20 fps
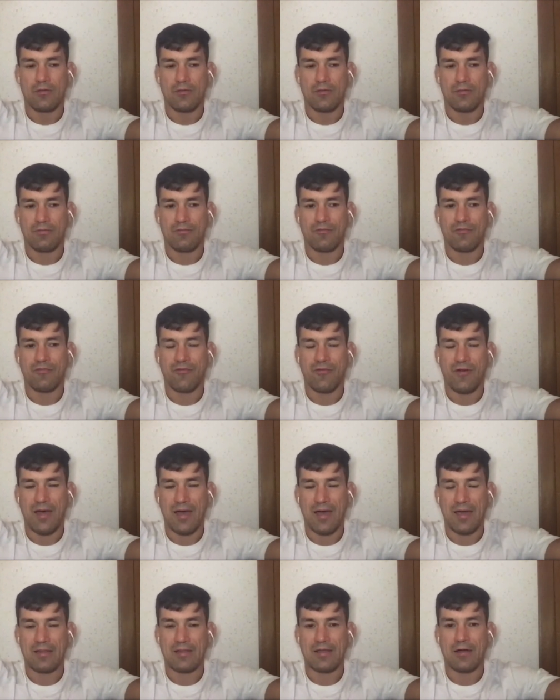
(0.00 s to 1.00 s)

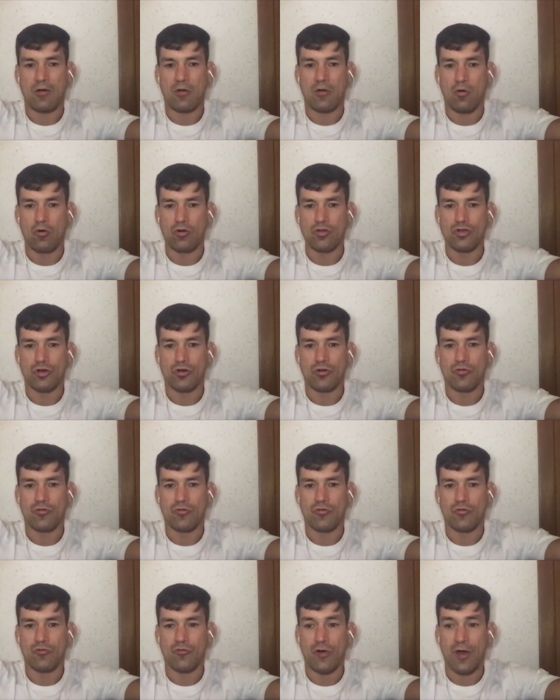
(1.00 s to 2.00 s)
find a coach or
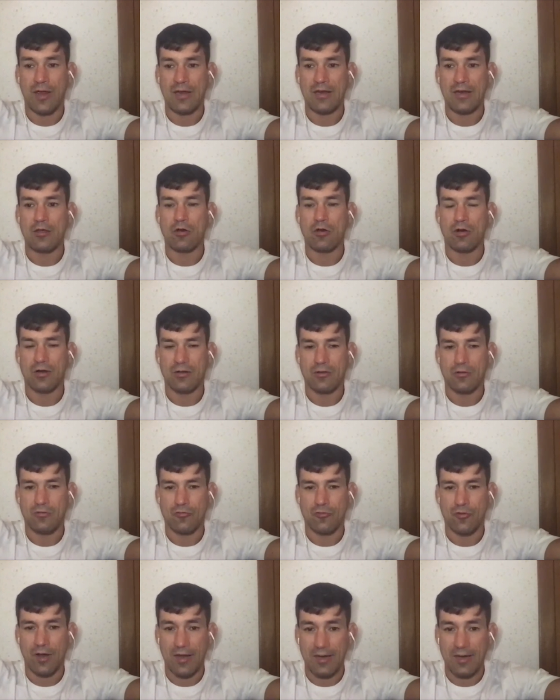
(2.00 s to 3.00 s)
train your
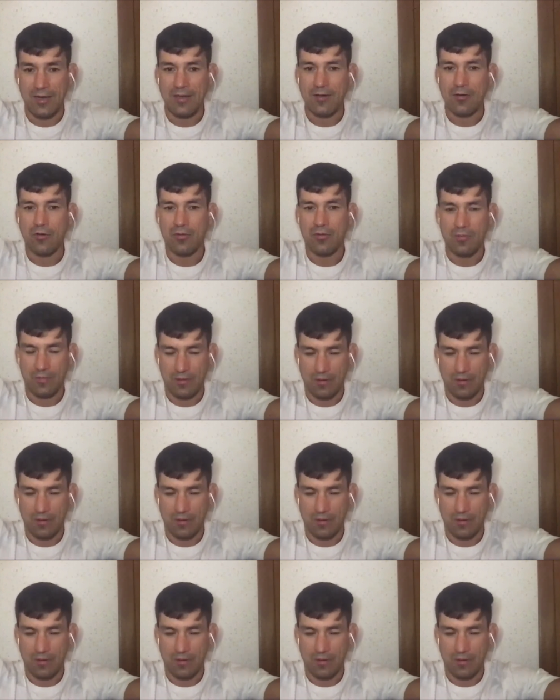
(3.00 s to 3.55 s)
training,